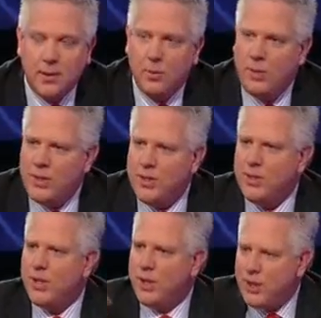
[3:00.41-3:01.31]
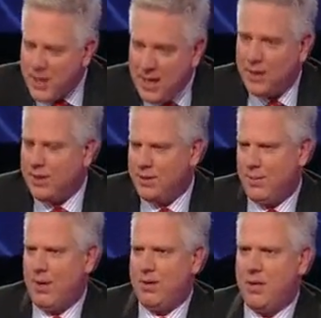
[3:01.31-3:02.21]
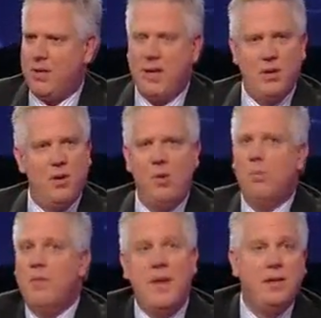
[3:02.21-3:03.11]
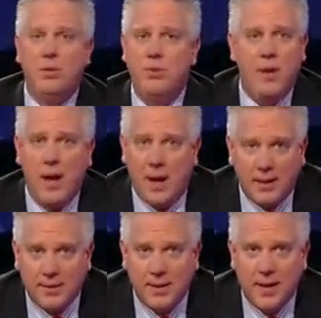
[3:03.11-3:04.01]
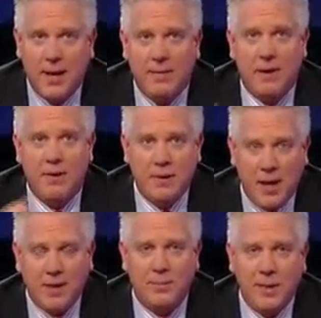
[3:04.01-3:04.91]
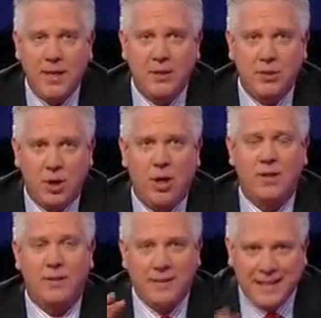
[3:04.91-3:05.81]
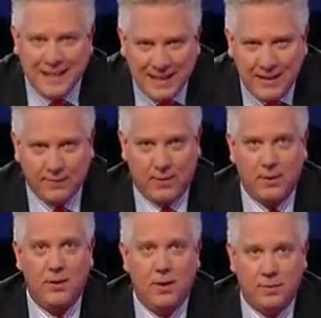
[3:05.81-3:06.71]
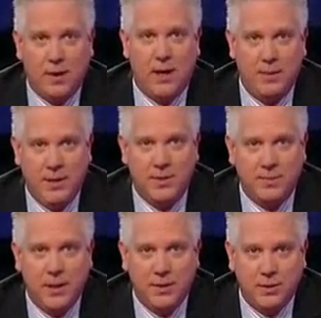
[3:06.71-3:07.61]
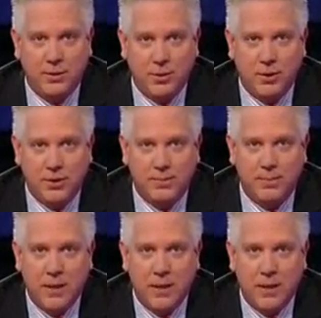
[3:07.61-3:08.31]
We just think that somehow or another they know, but they do not. And they are not being taught the evil of communism and socialism.